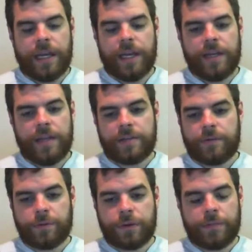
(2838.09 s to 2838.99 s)
and
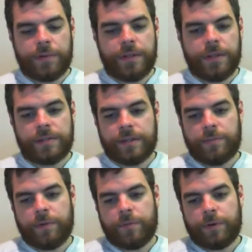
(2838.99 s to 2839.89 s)
it's a cool company, it's
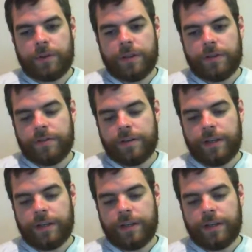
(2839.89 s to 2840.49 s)
going to be worth it.